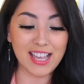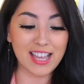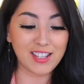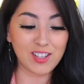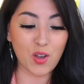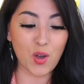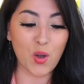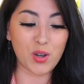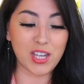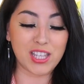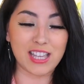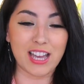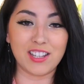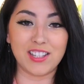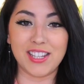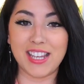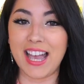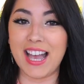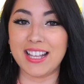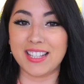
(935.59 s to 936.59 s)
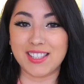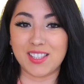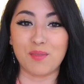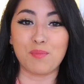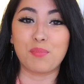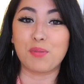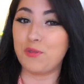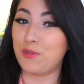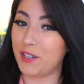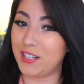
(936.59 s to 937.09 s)
And not only that, she has
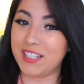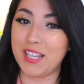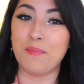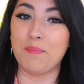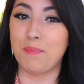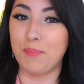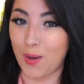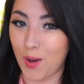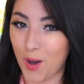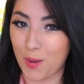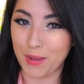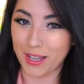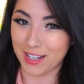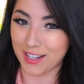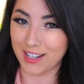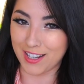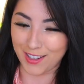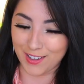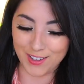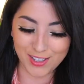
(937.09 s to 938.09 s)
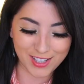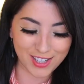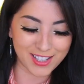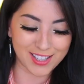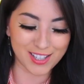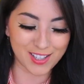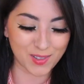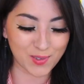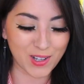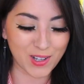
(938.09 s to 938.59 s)
some pretty bomb enclosures as